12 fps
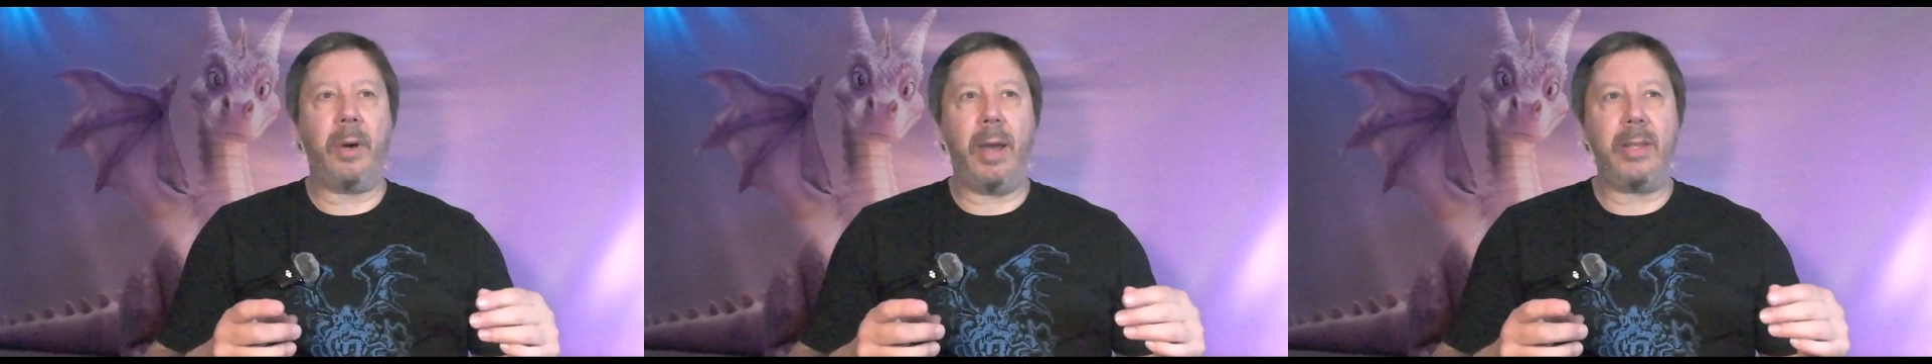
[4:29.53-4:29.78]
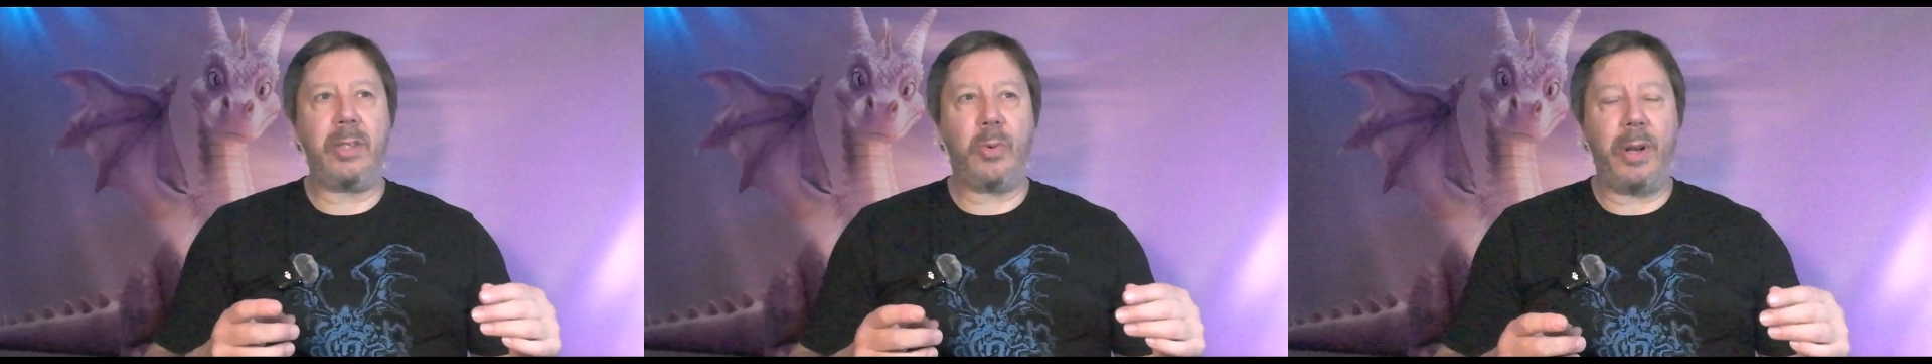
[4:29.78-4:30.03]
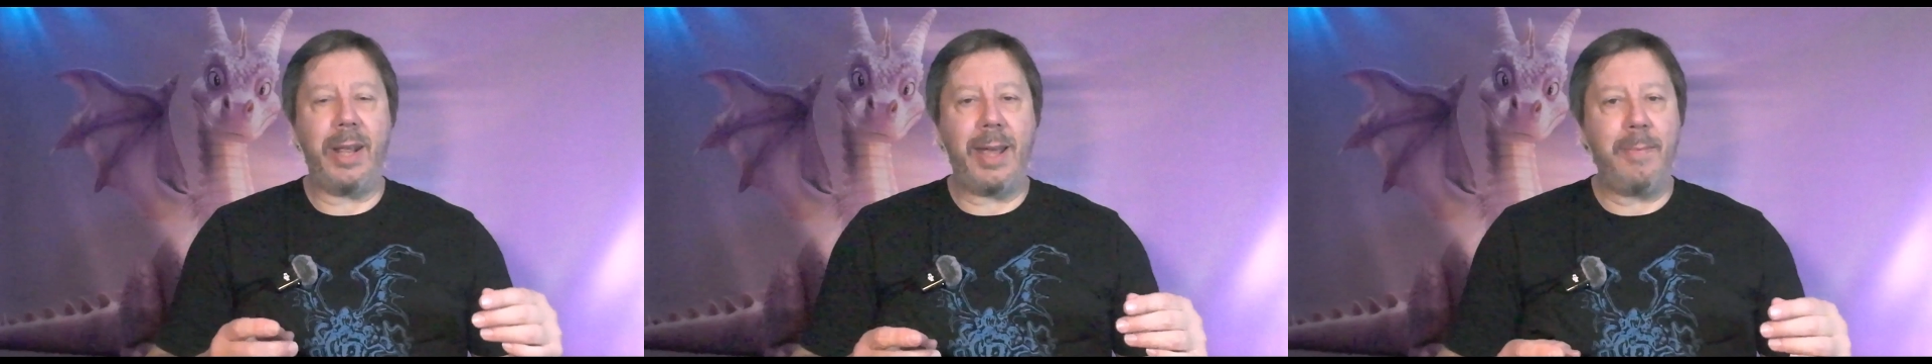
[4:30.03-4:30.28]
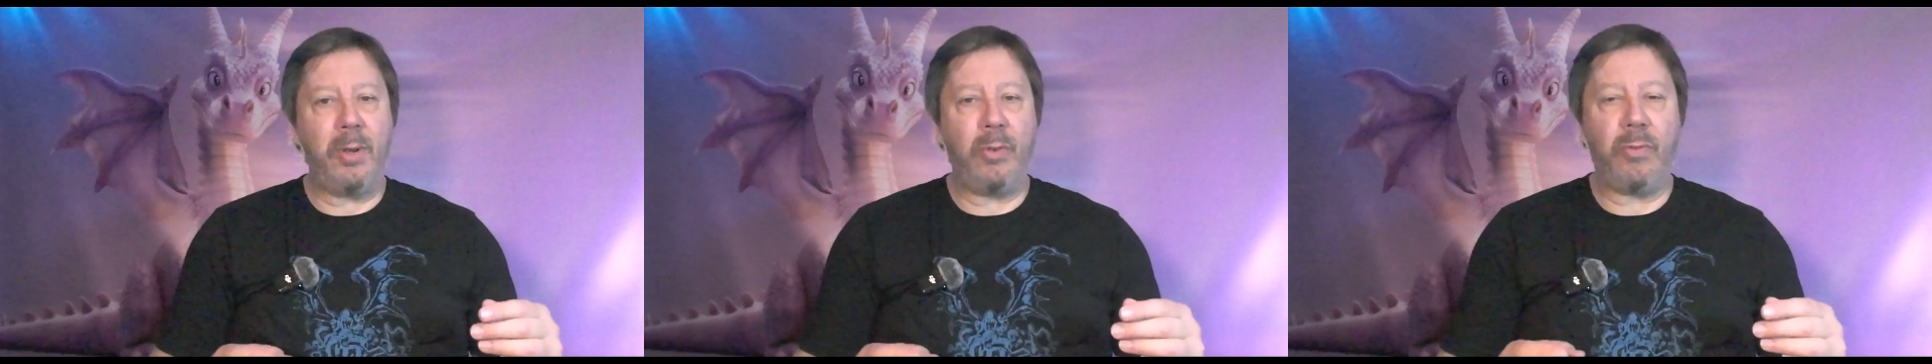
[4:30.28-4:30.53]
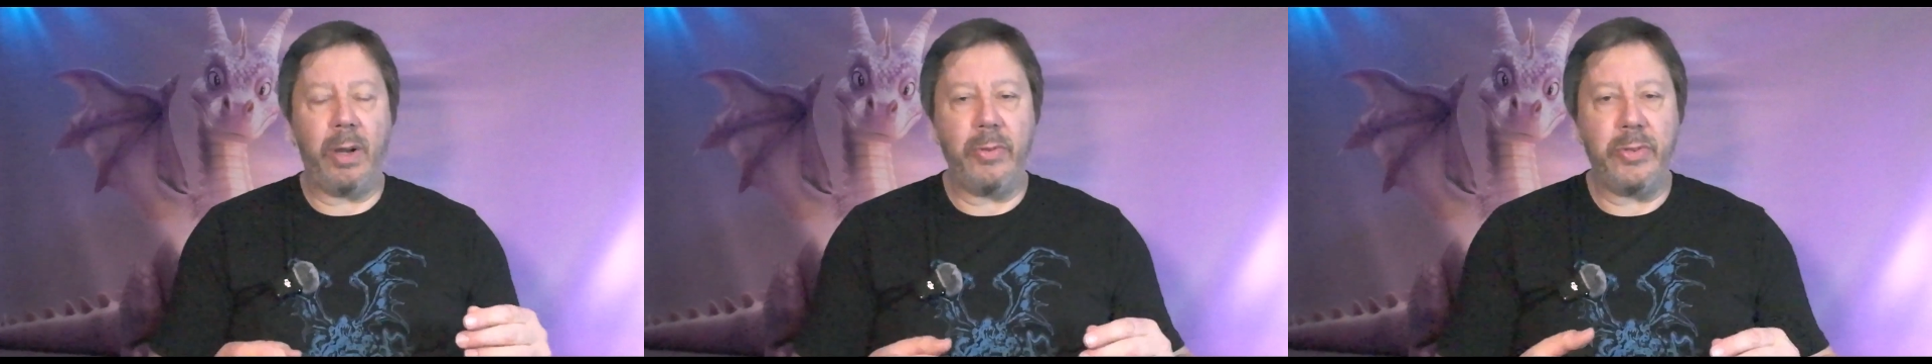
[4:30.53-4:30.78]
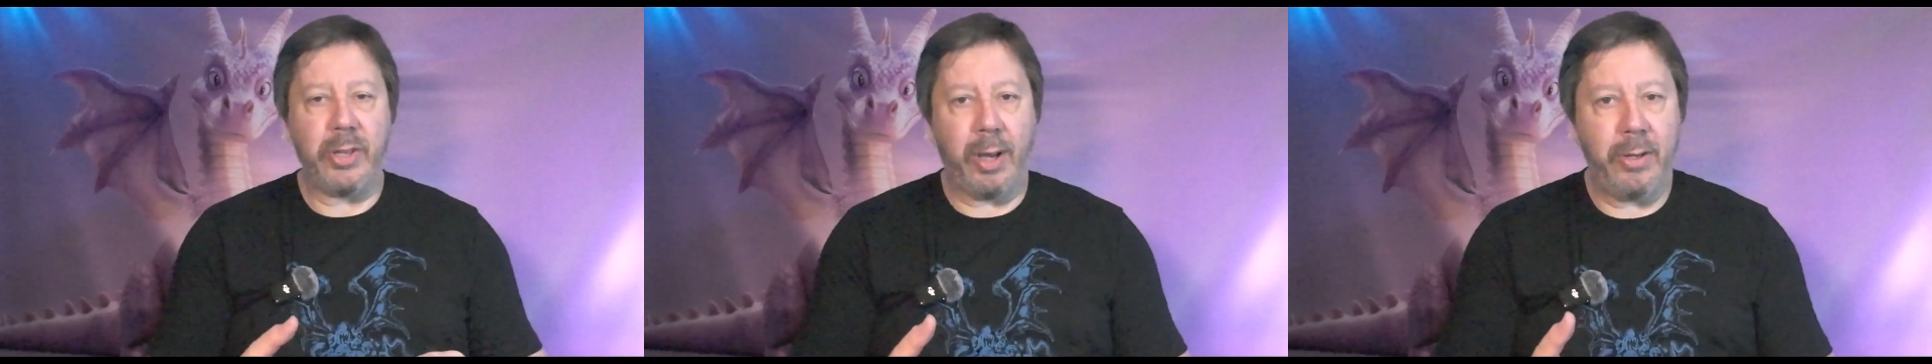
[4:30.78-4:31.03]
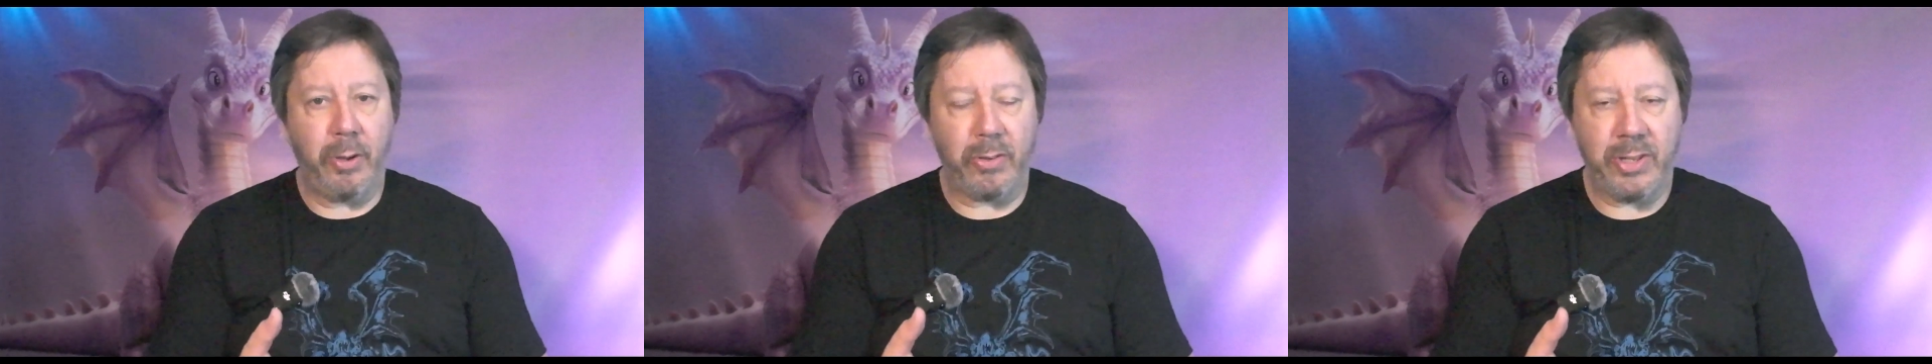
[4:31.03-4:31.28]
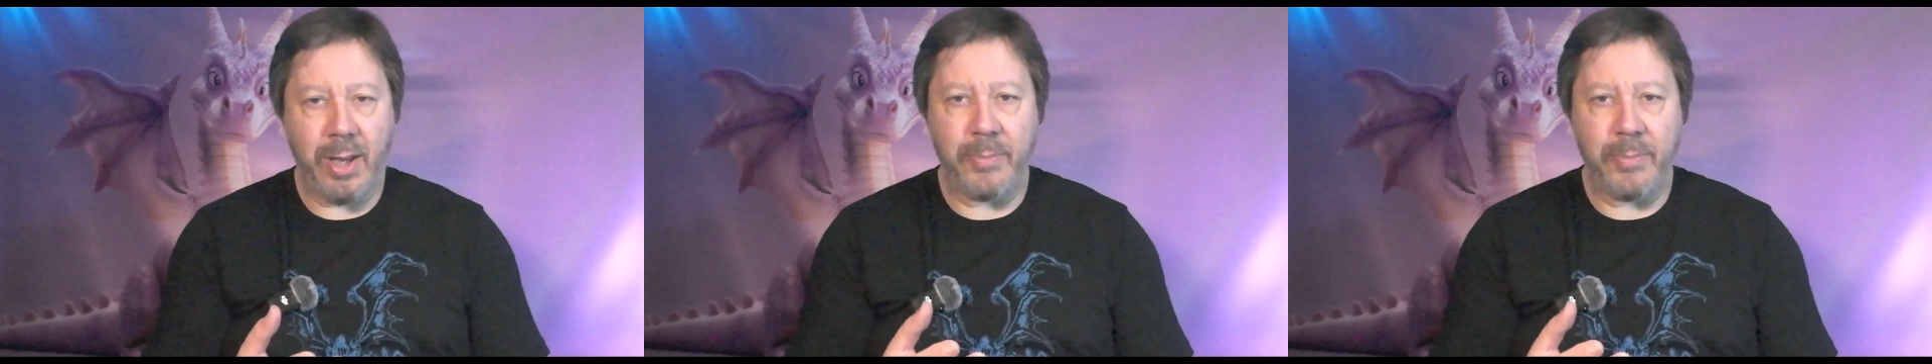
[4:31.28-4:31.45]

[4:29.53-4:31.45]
My 28 mil roads, I knocked